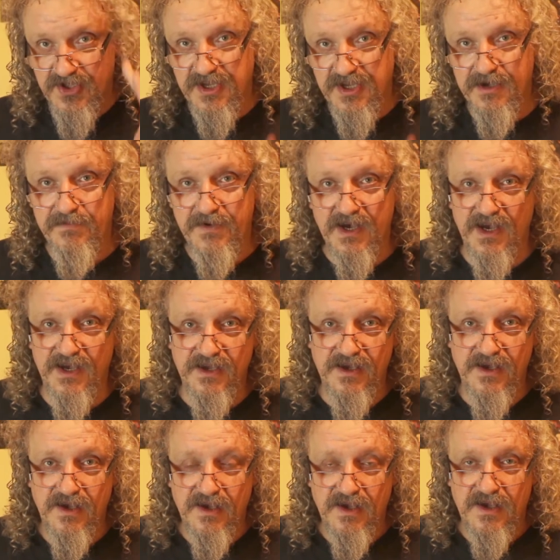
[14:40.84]
nearby,
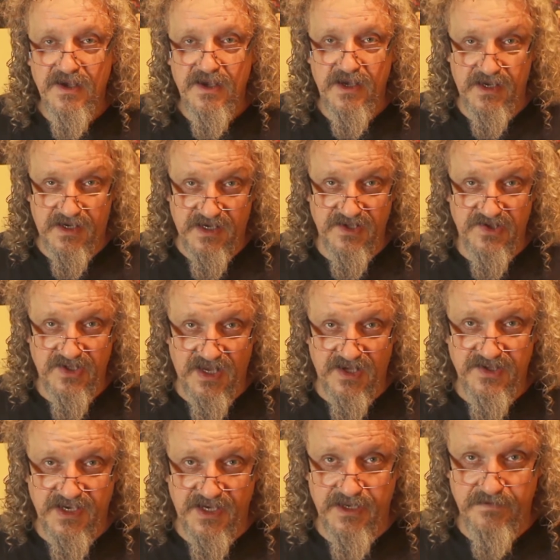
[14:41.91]
it
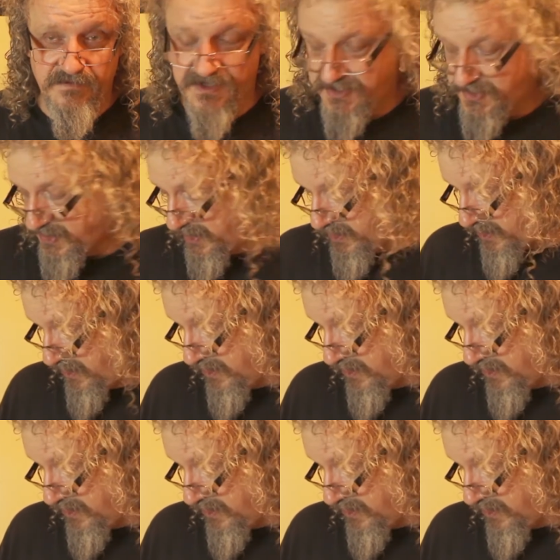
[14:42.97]
starts getting a bit sick.